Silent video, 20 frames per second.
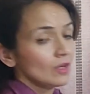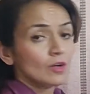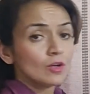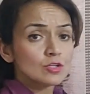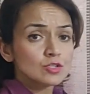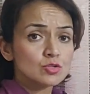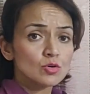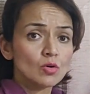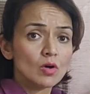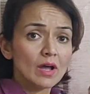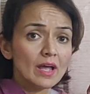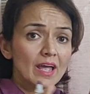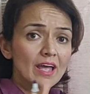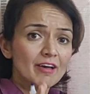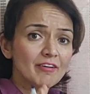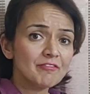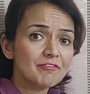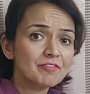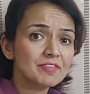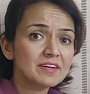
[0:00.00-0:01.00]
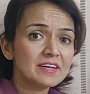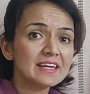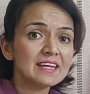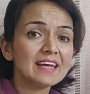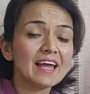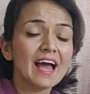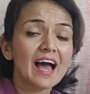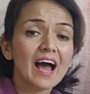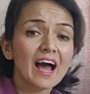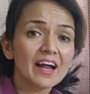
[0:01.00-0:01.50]
So
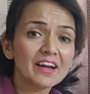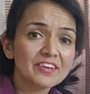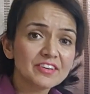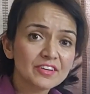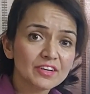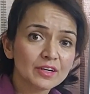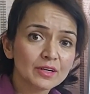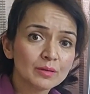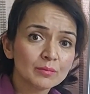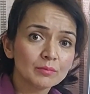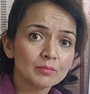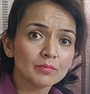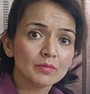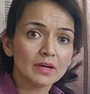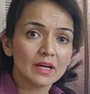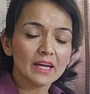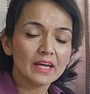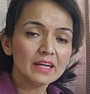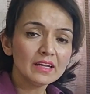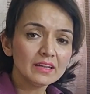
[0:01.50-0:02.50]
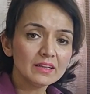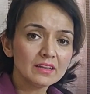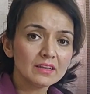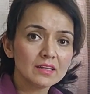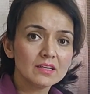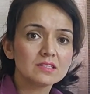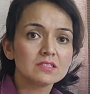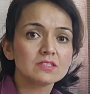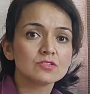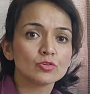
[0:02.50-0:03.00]
every atom in
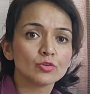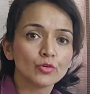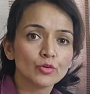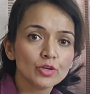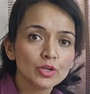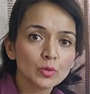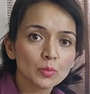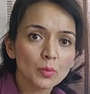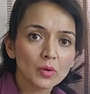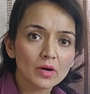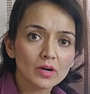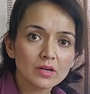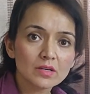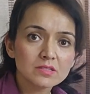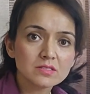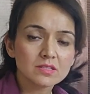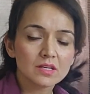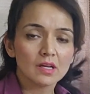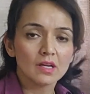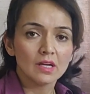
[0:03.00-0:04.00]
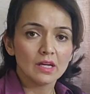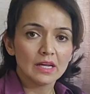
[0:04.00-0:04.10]
this universe